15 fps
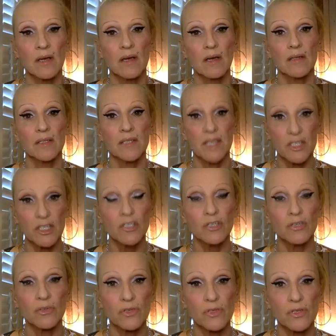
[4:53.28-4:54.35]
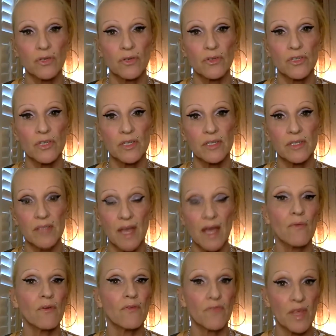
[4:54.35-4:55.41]
digital solutions.
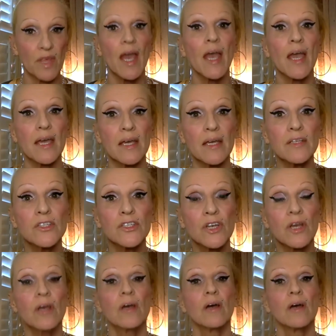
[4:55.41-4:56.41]
They're of the age